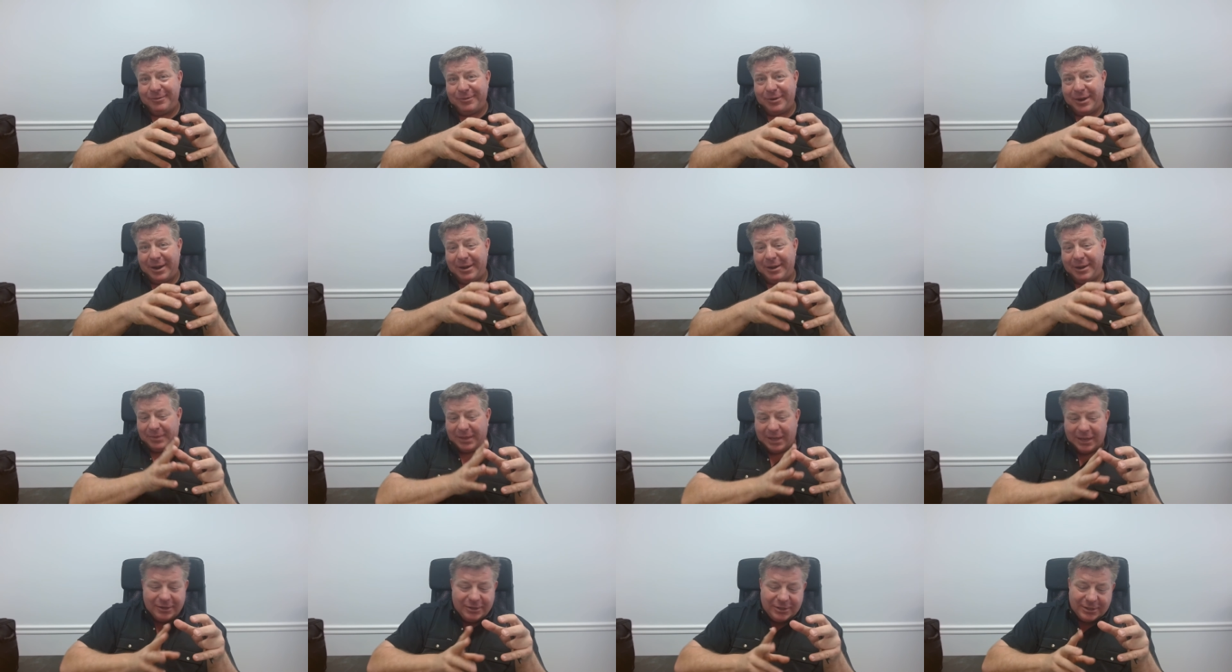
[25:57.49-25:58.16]
right,
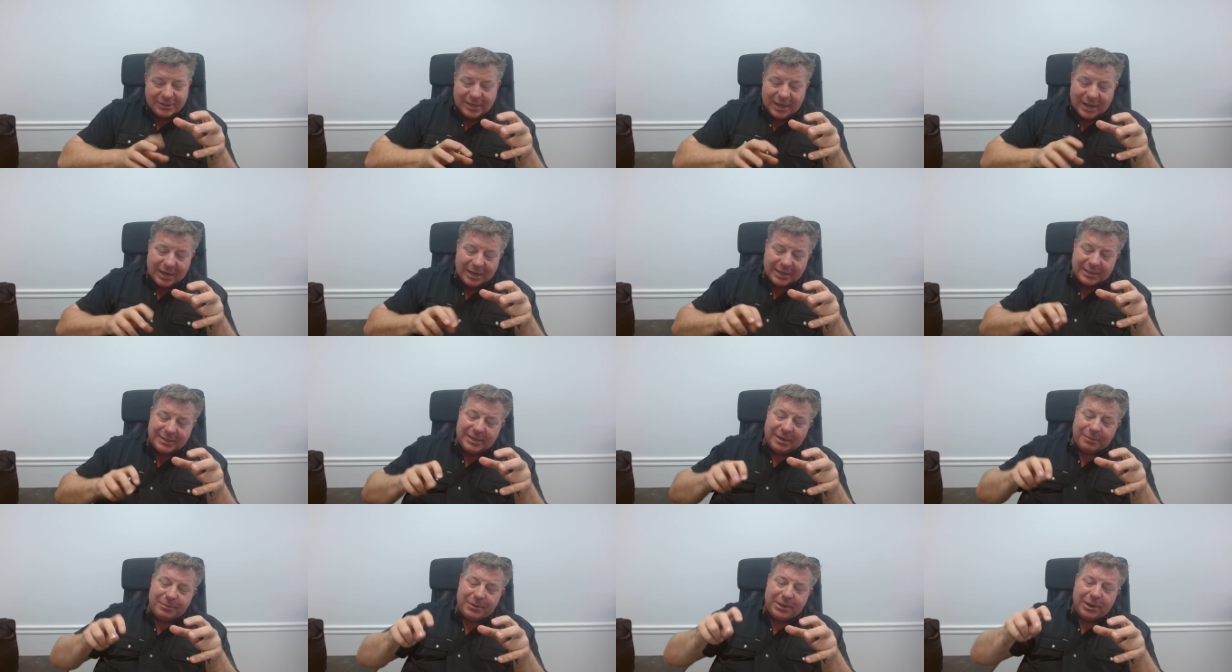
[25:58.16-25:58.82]
and just kind
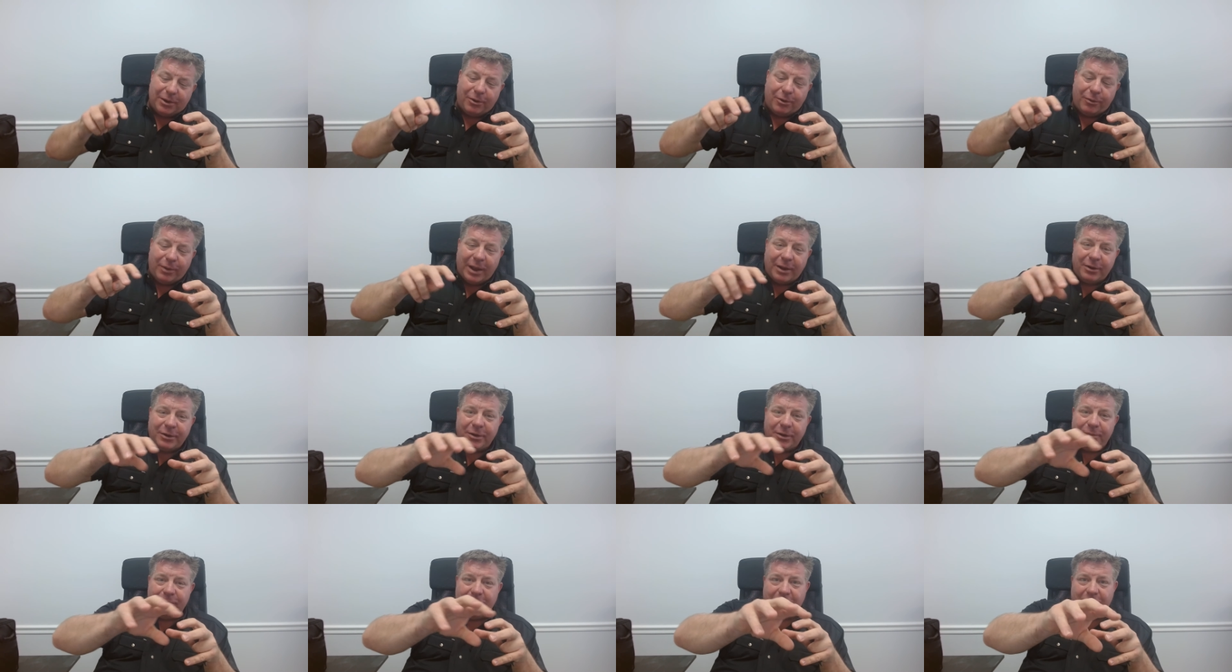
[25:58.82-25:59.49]
of tiptoe around
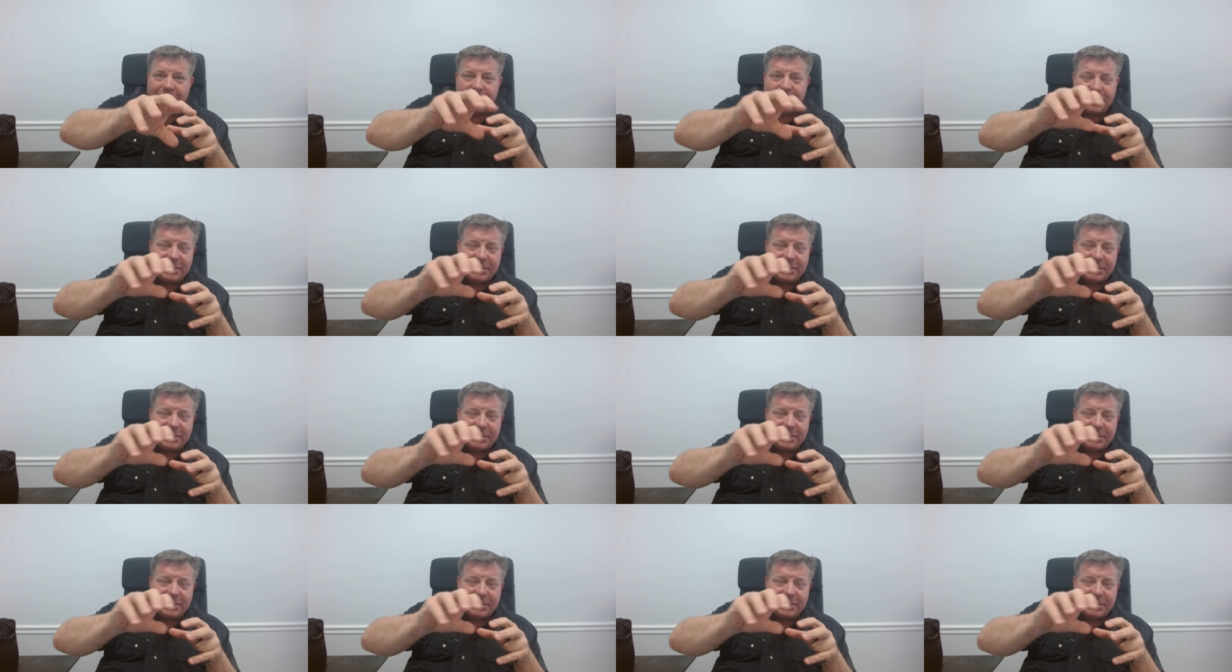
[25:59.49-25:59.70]
them and go